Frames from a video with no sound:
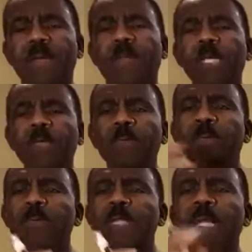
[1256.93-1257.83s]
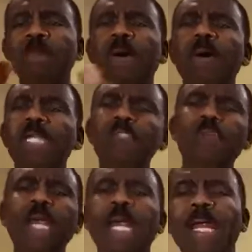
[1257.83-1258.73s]
When you put them on a
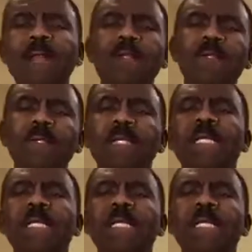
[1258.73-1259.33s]
triangle,